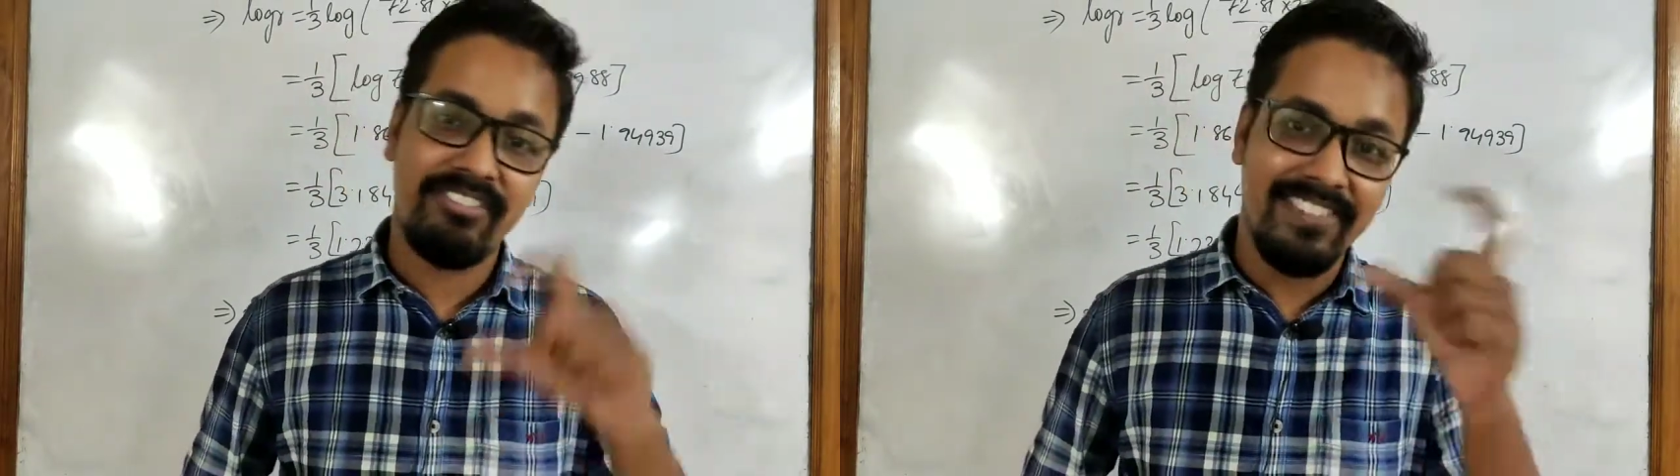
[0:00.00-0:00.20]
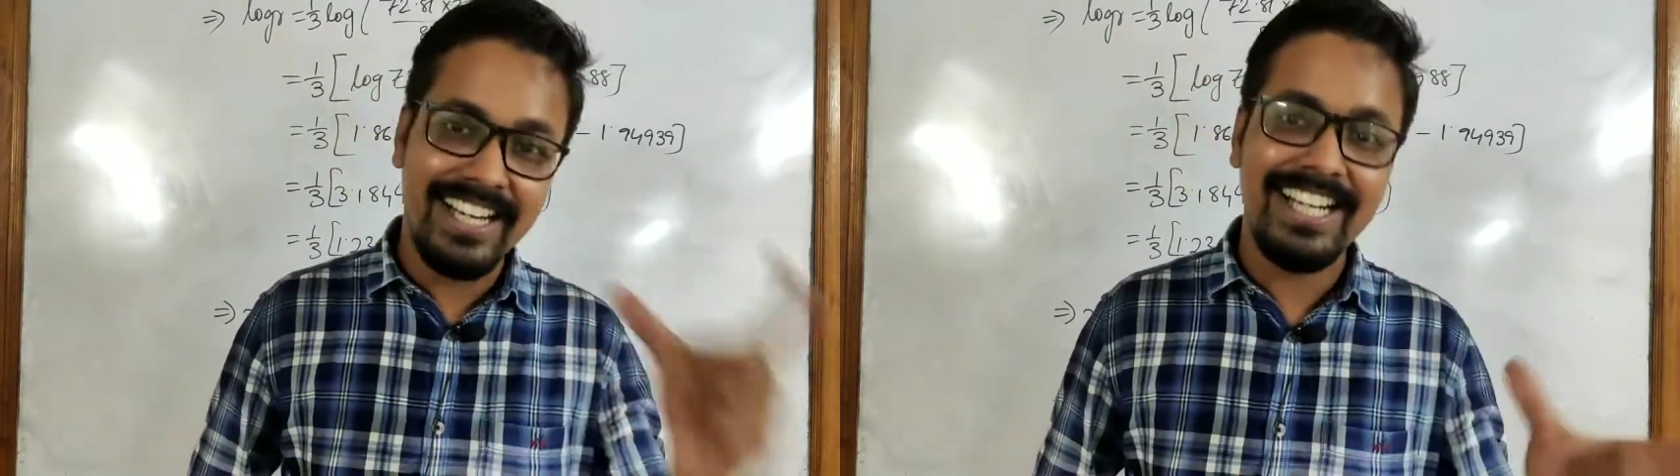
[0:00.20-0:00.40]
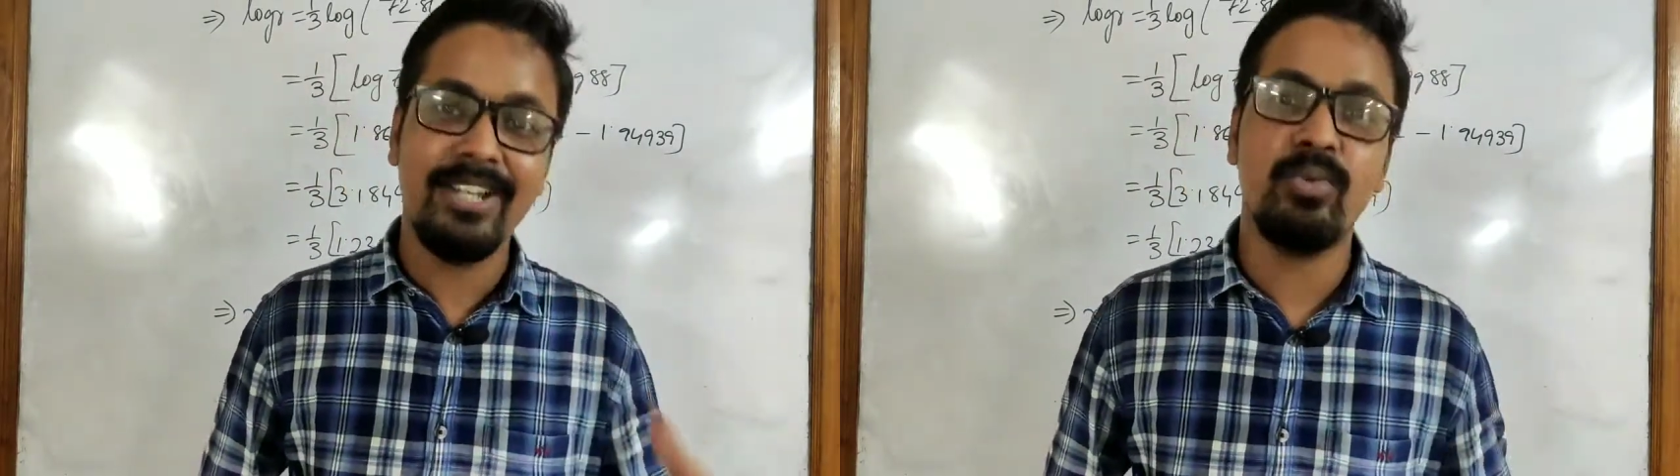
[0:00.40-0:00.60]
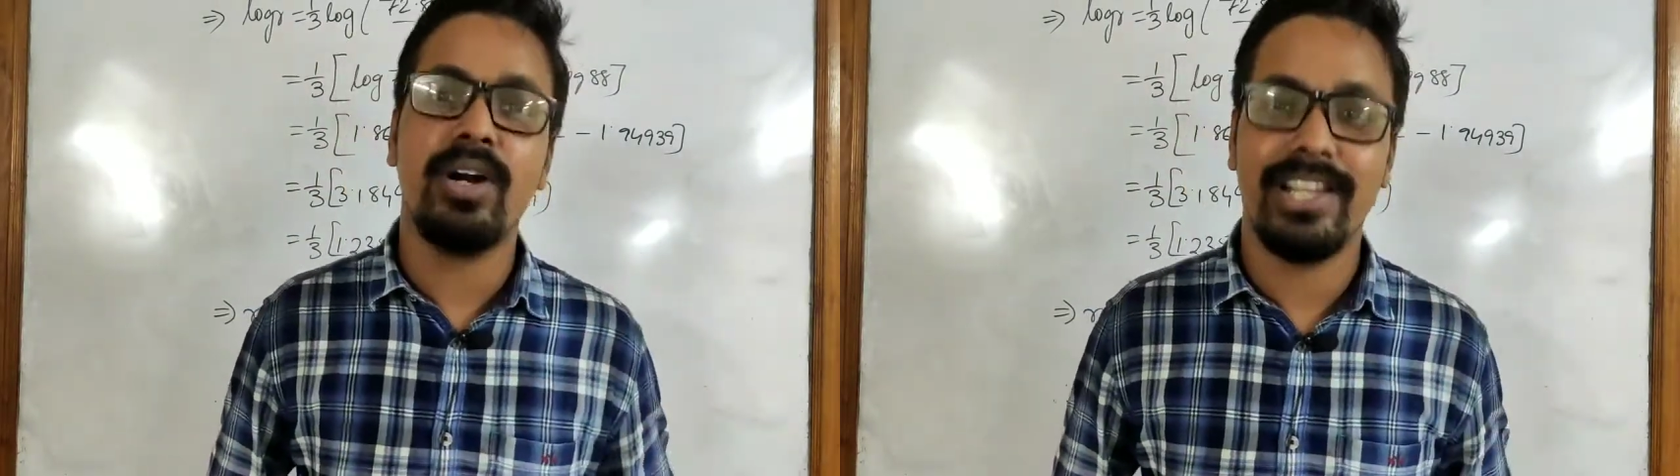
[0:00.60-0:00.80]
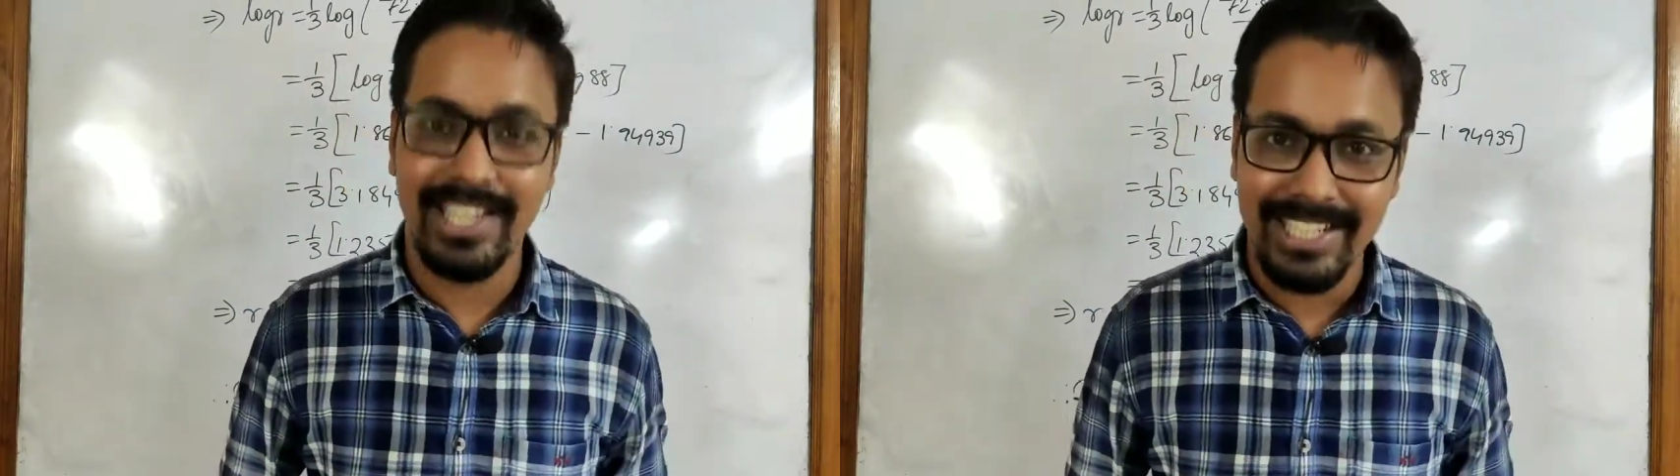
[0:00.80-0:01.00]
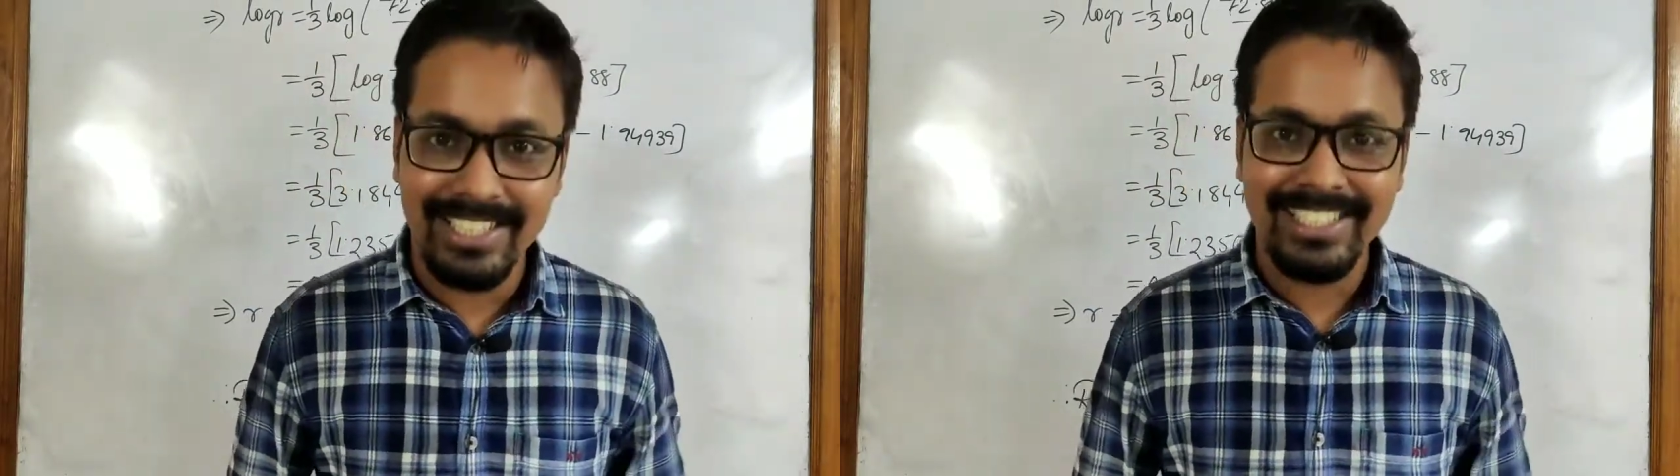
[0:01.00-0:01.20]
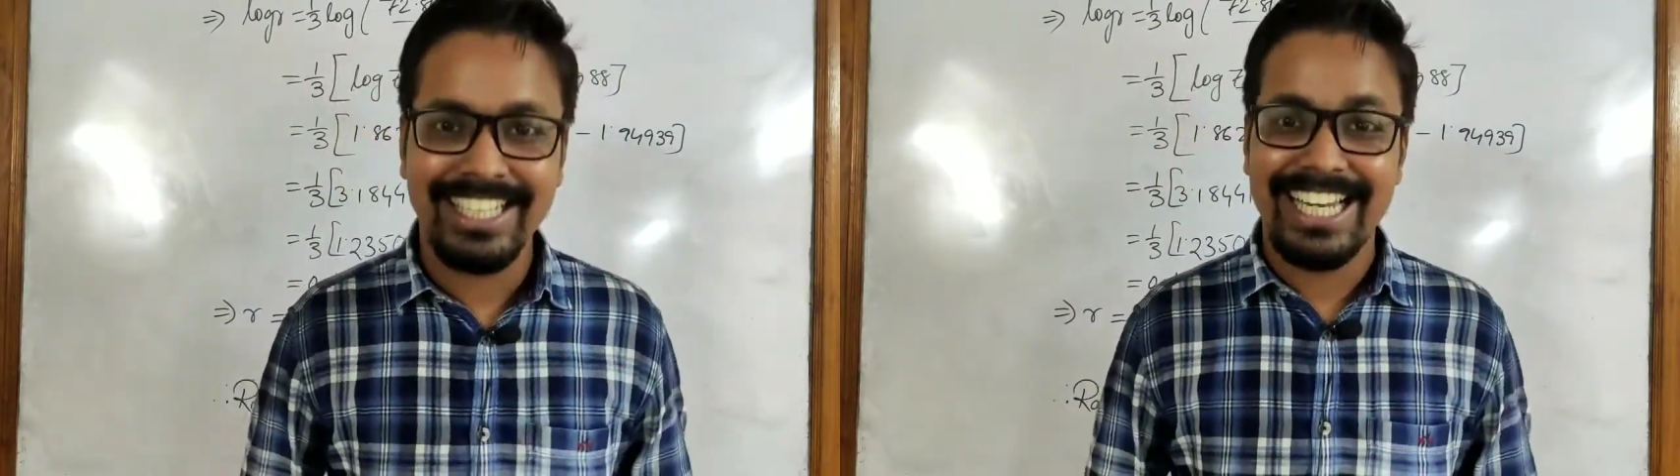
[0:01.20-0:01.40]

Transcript: field you are in,